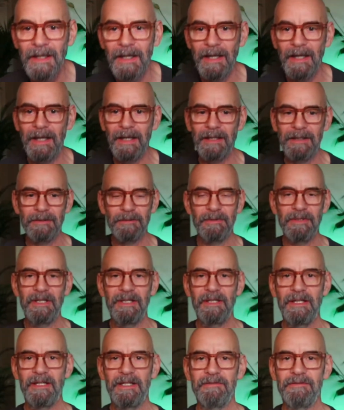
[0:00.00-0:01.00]
We are
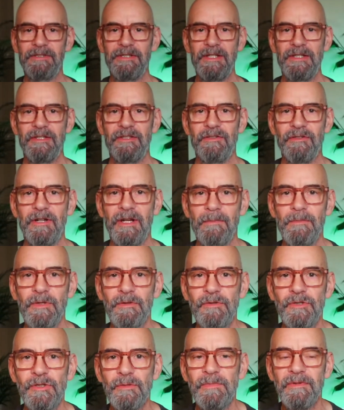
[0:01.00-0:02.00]
live on Instagram,
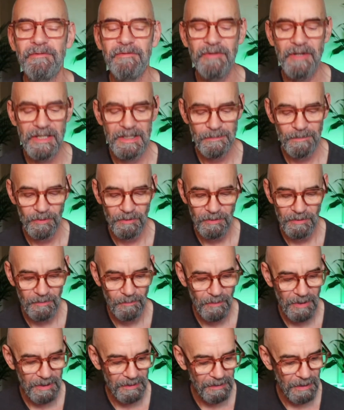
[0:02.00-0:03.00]
YouTube and Facebook as
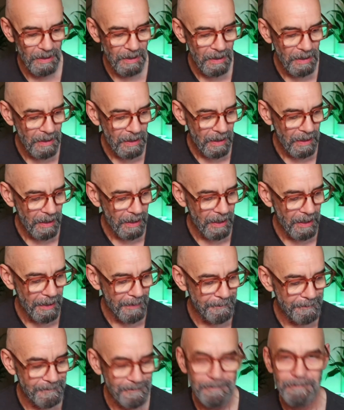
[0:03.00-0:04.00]
well.
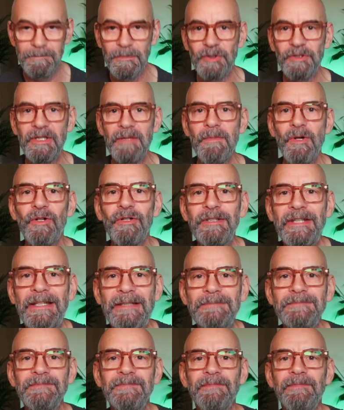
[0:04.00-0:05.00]
Monday morning,
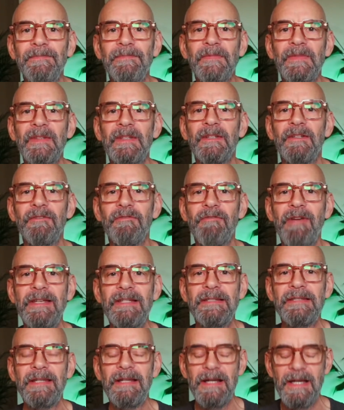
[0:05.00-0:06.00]

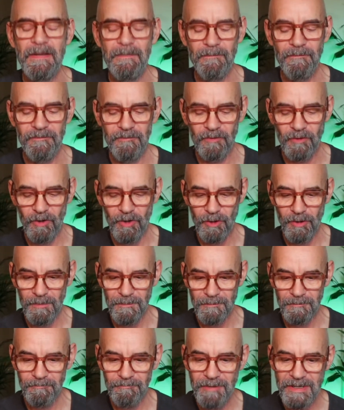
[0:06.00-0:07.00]
great time for
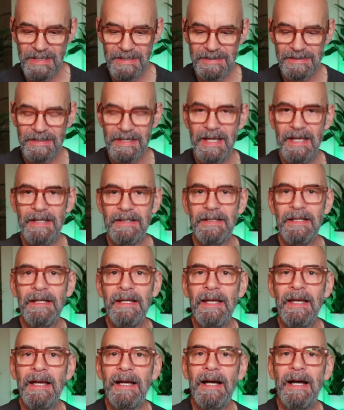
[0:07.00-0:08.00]
reset.
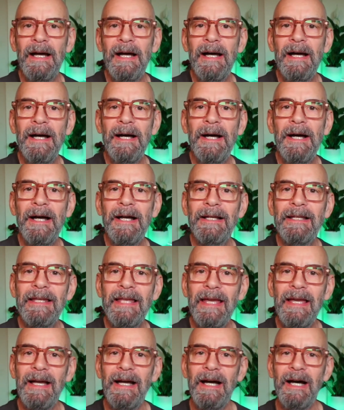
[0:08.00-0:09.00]
Get
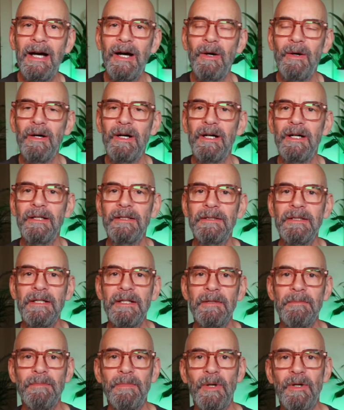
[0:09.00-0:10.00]
our
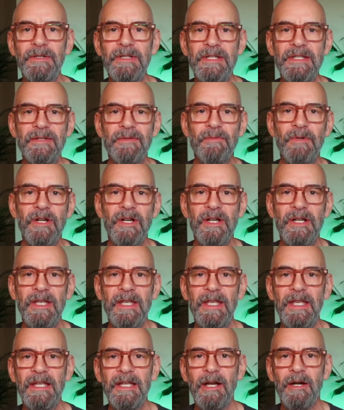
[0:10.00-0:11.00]
bodies
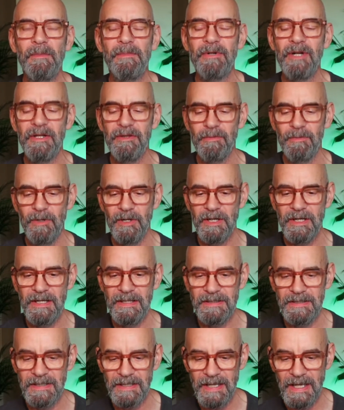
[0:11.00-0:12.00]
working, our breath
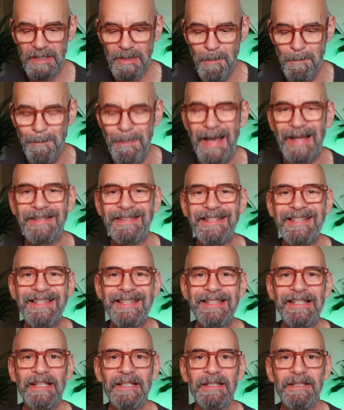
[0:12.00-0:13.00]
working together,
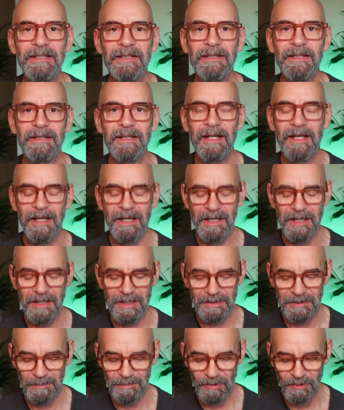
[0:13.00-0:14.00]
balancing
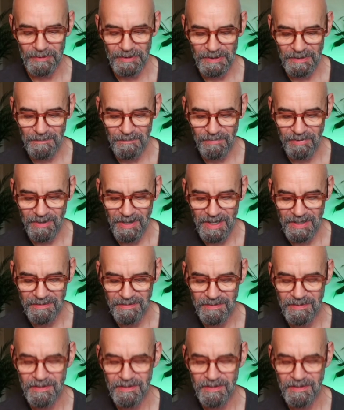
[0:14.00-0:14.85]
the body and breath